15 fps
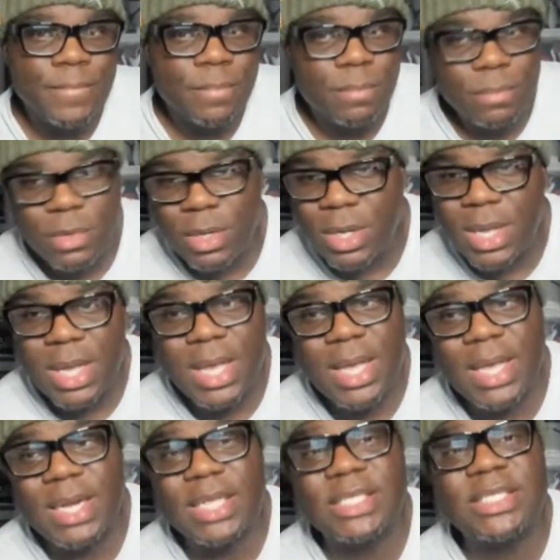Bro, I
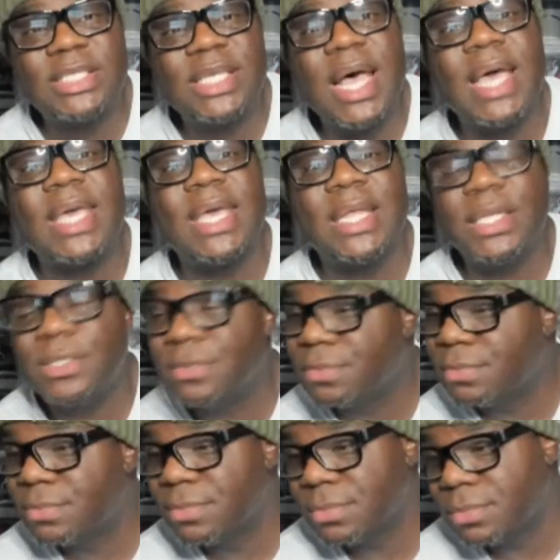had a socket.
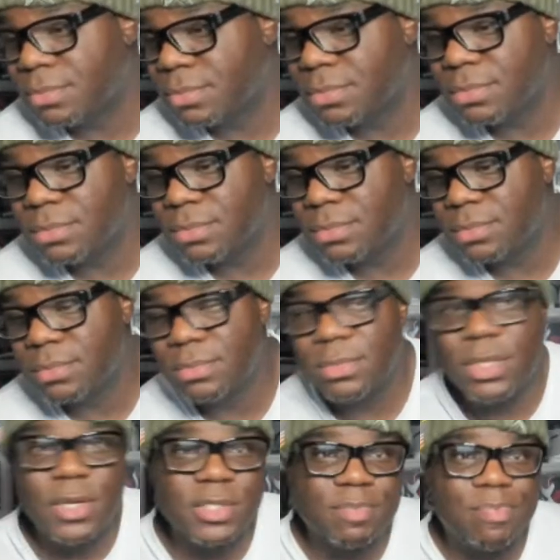
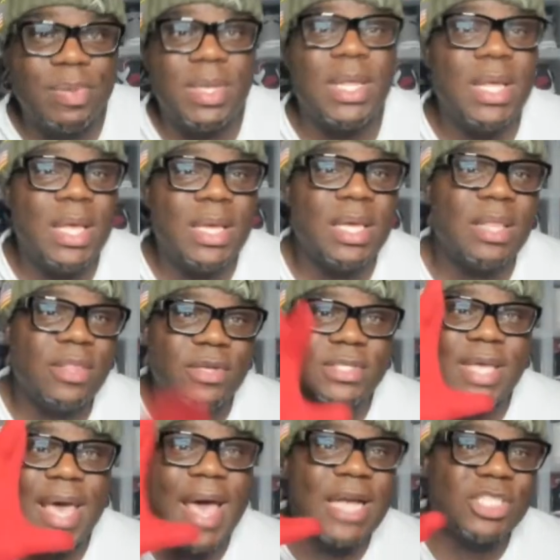There's plug and there's
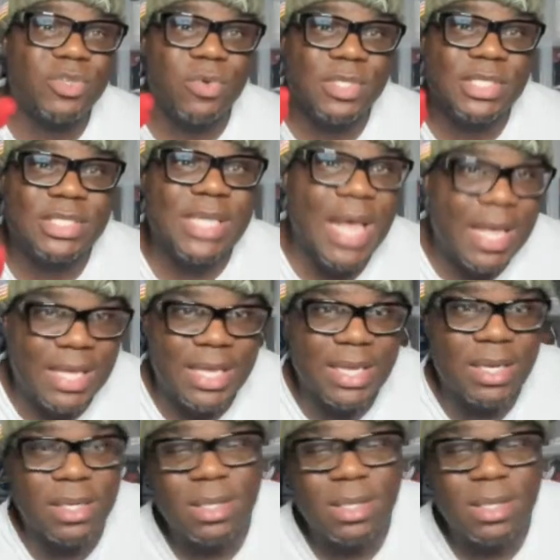actual socket.